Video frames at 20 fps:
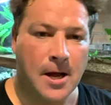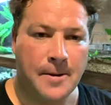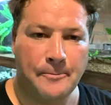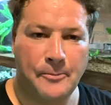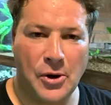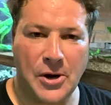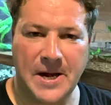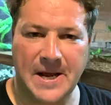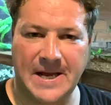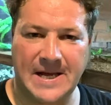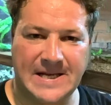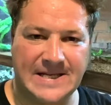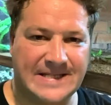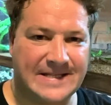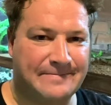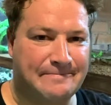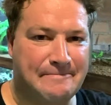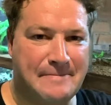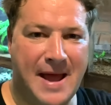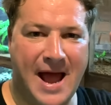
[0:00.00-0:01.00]
putting
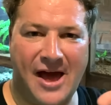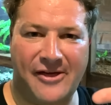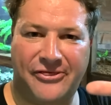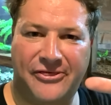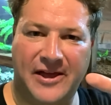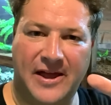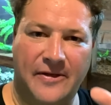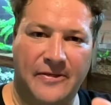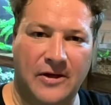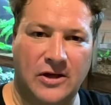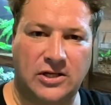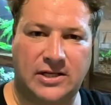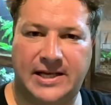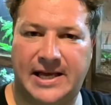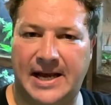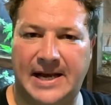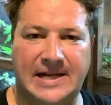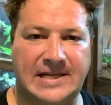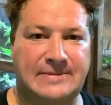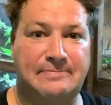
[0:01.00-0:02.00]
his mouth in,
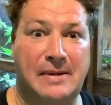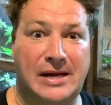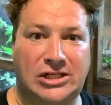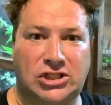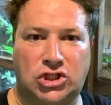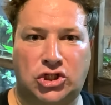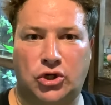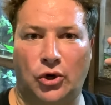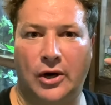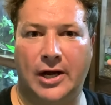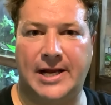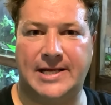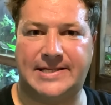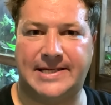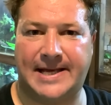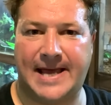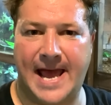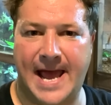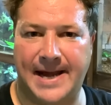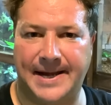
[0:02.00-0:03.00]
getting as much soil as
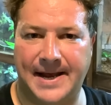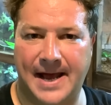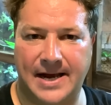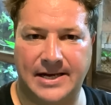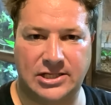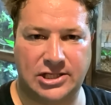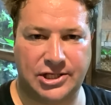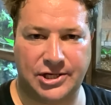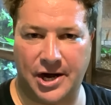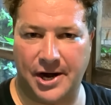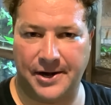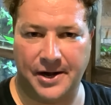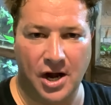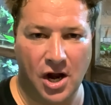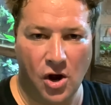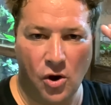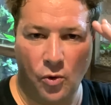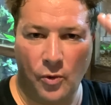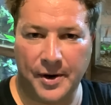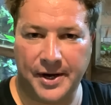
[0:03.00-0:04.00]
he can down his throat.
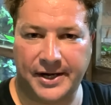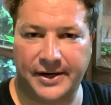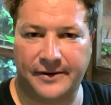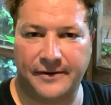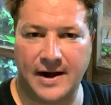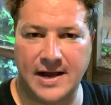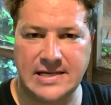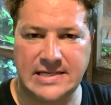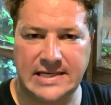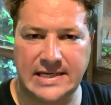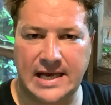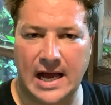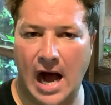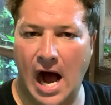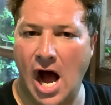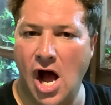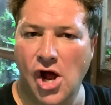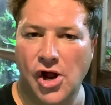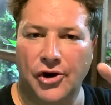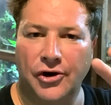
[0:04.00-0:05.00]
What a crazy
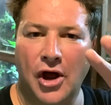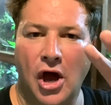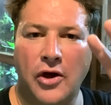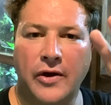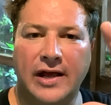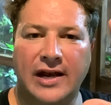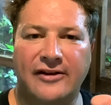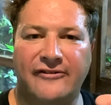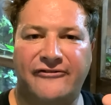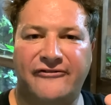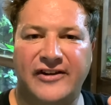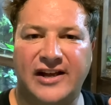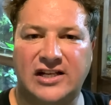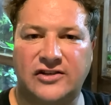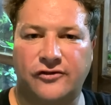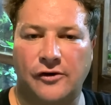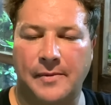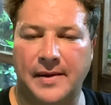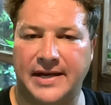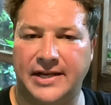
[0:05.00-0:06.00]
guy. No ill effects
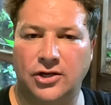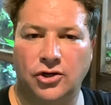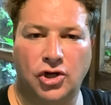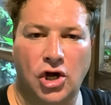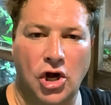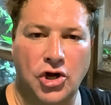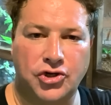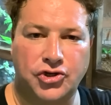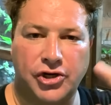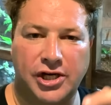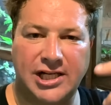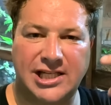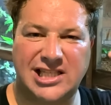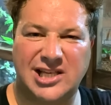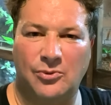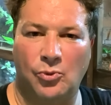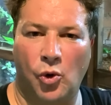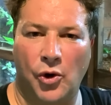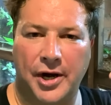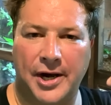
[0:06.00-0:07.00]
from it. He'll go and drink
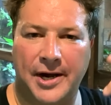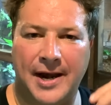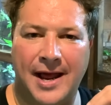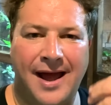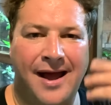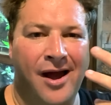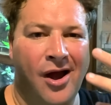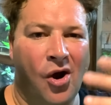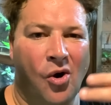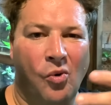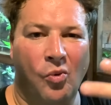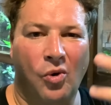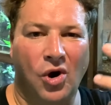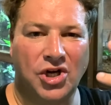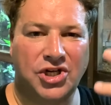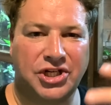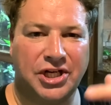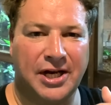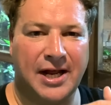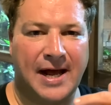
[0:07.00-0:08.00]
some water now,
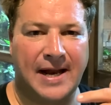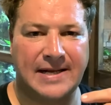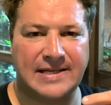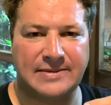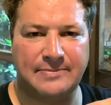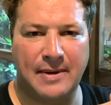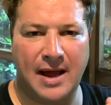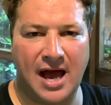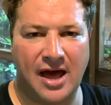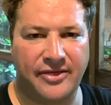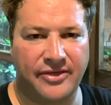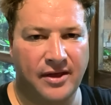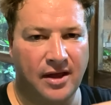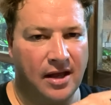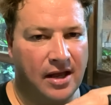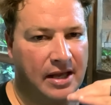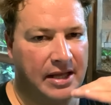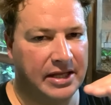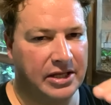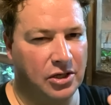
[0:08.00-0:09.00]
wash it out his mouth.
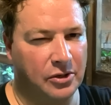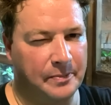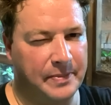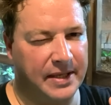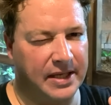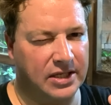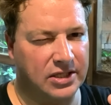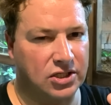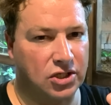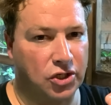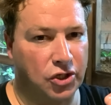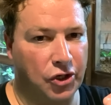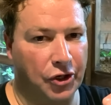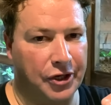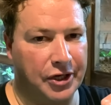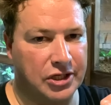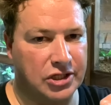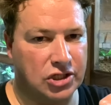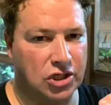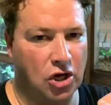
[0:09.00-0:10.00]
He'll be as good
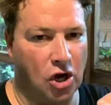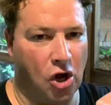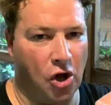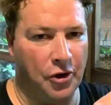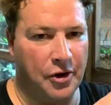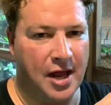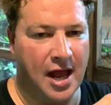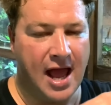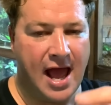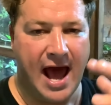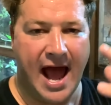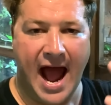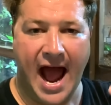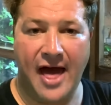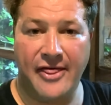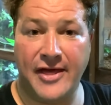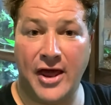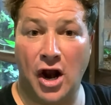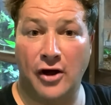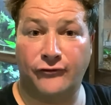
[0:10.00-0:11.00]
as gold.
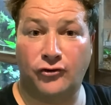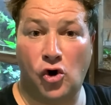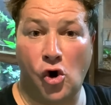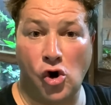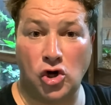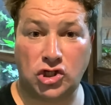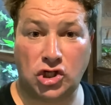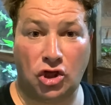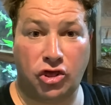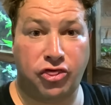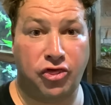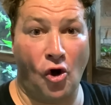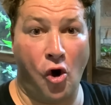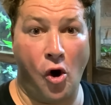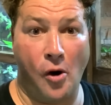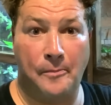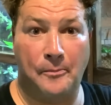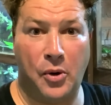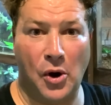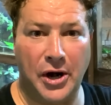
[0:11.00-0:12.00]
And then of course,
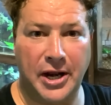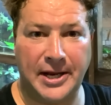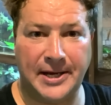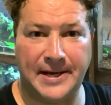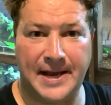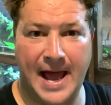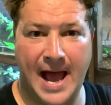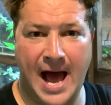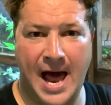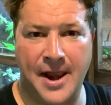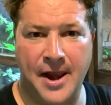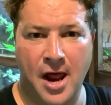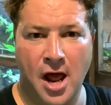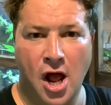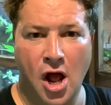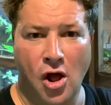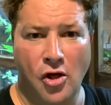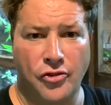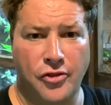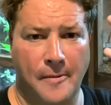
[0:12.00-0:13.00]
4 putting down
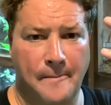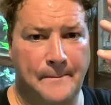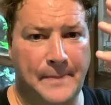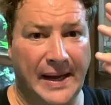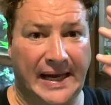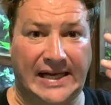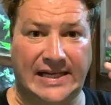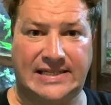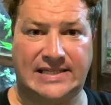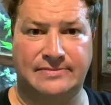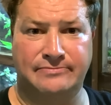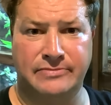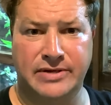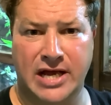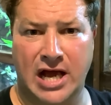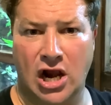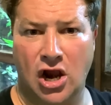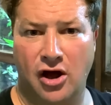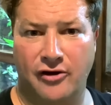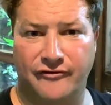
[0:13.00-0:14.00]
the biggest
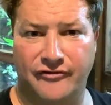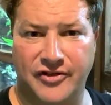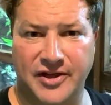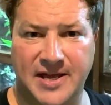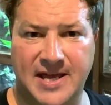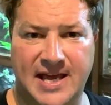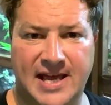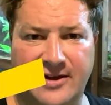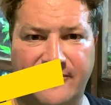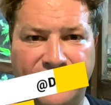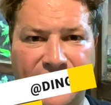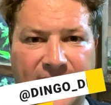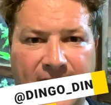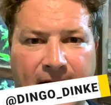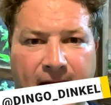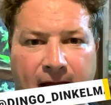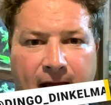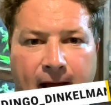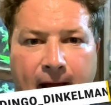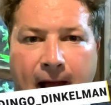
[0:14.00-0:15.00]
meal of the
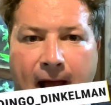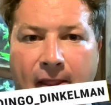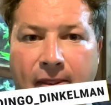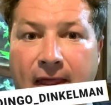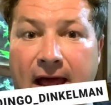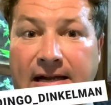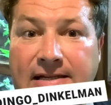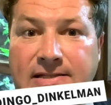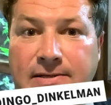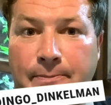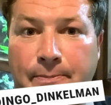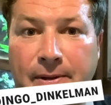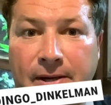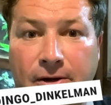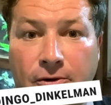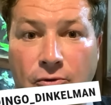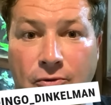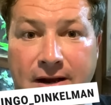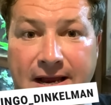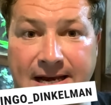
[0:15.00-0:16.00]
evening, and that's a big
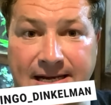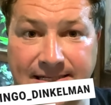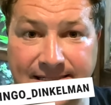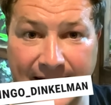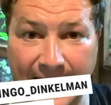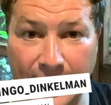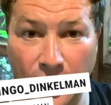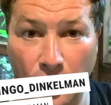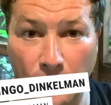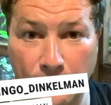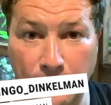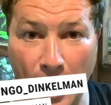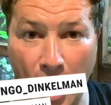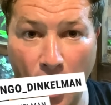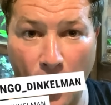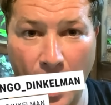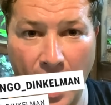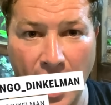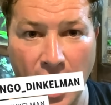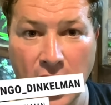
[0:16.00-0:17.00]
red-tailed
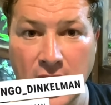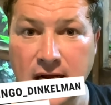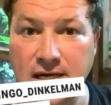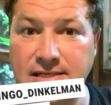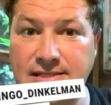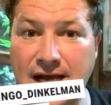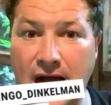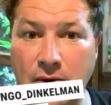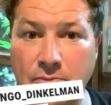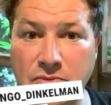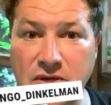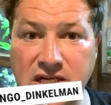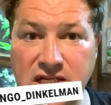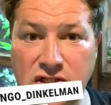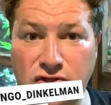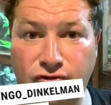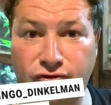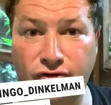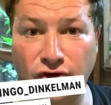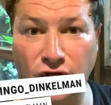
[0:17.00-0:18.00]
boa.
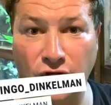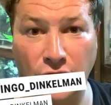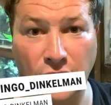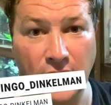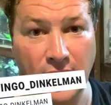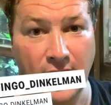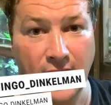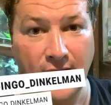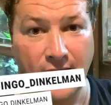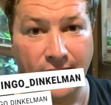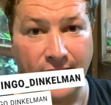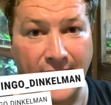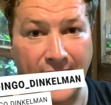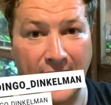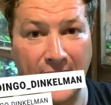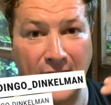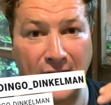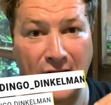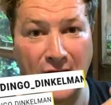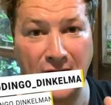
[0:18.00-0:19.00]
Tummy's full. They're
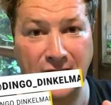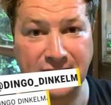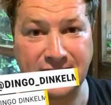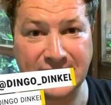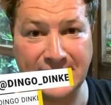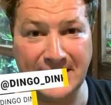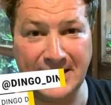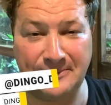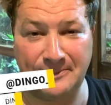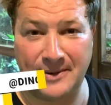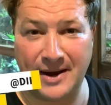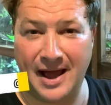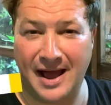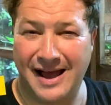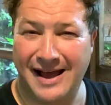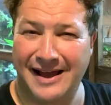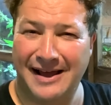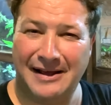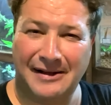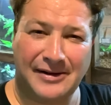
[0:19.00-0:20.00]
going to go to sleep
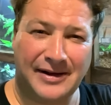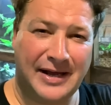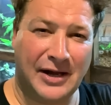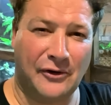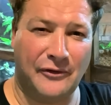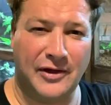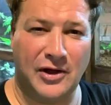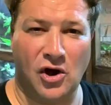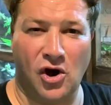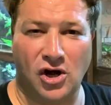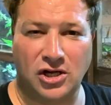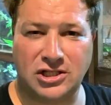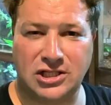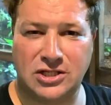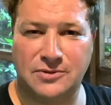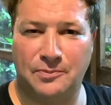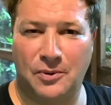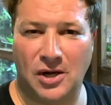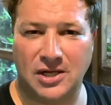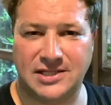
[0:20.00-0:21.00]
now, get on their hot
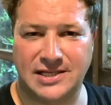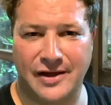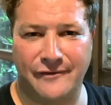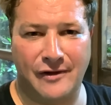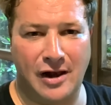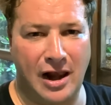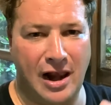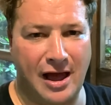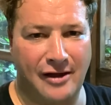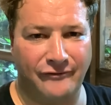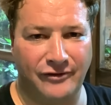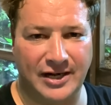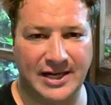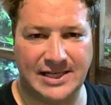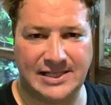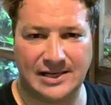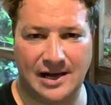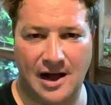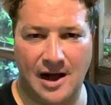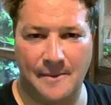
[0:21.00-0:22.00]
spots, have a lovely
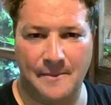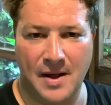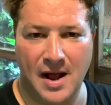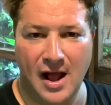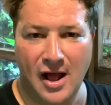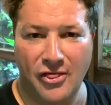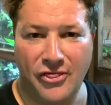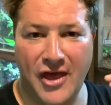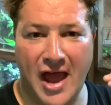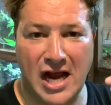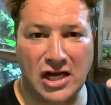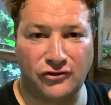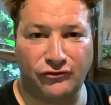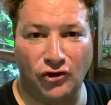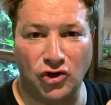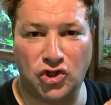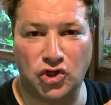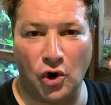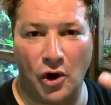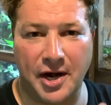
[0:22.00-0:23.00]
time. Thanks
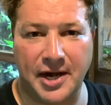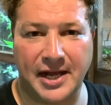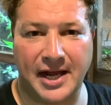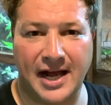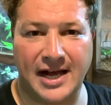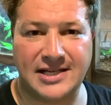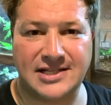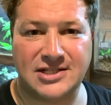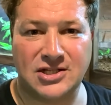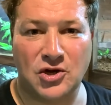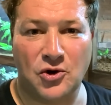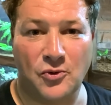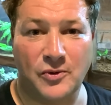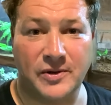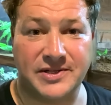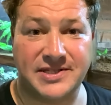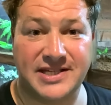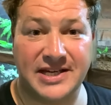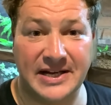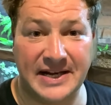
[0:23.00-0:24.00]
for joining us.
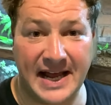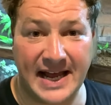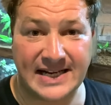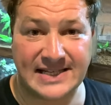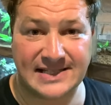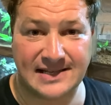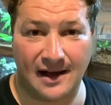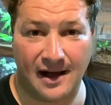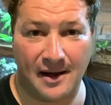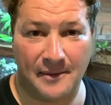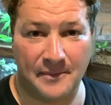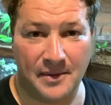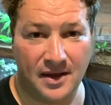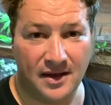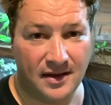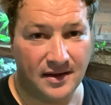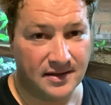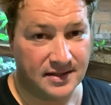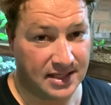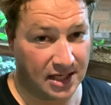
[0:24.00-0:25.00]
We'll see you next time.
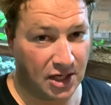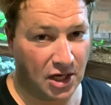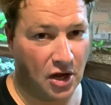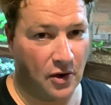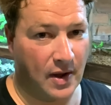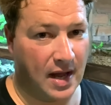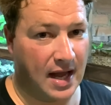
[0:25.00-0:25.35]
Dingo